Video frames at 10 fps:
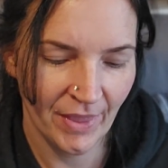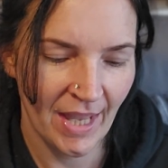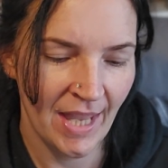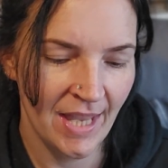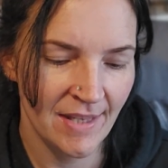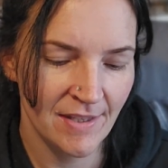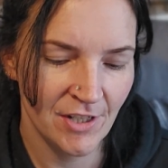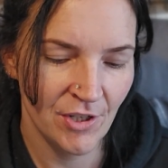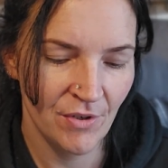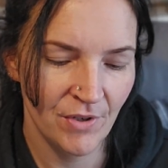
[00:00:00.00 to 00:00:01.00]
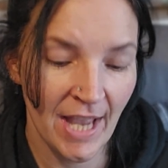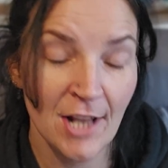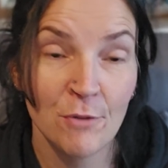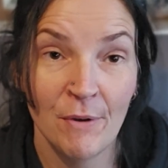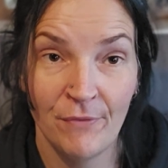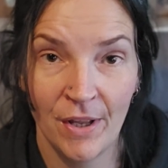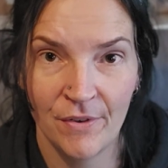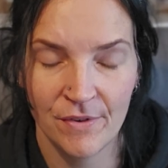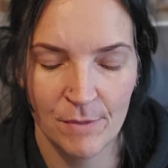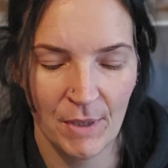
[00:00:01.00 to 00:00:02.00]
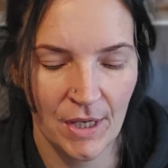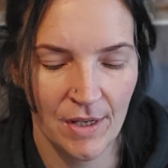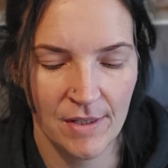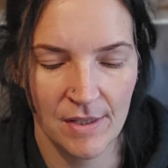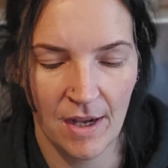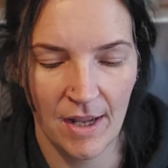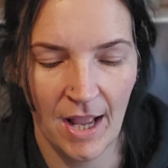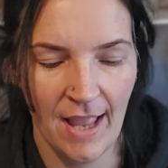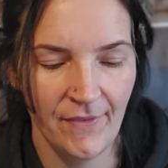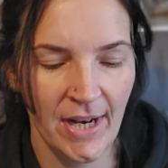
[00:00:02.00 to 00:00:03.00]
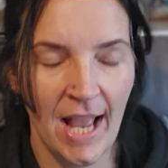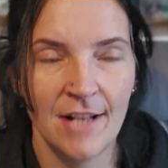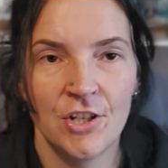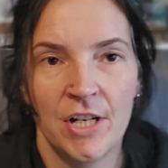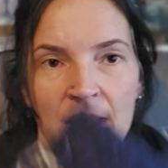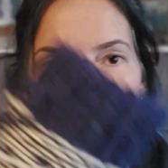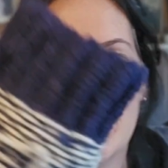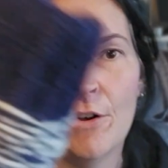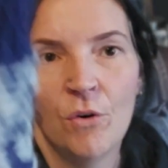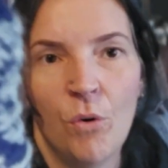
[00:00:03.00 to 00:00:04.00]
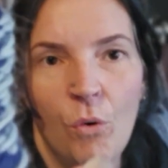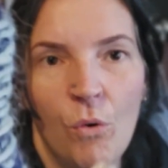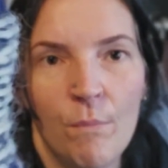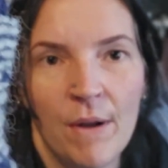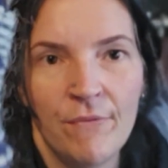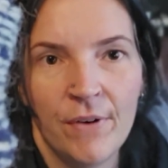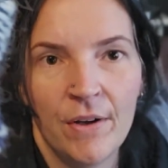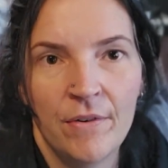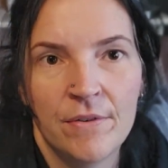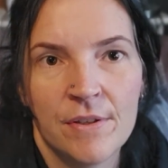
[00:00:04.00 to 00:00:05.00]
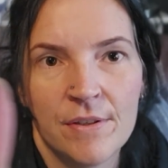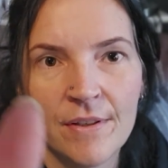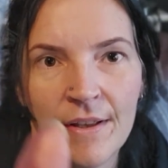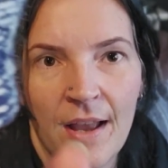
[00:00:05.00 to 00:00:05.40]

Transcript: is to catch my floats, because I haven't actually caught my floats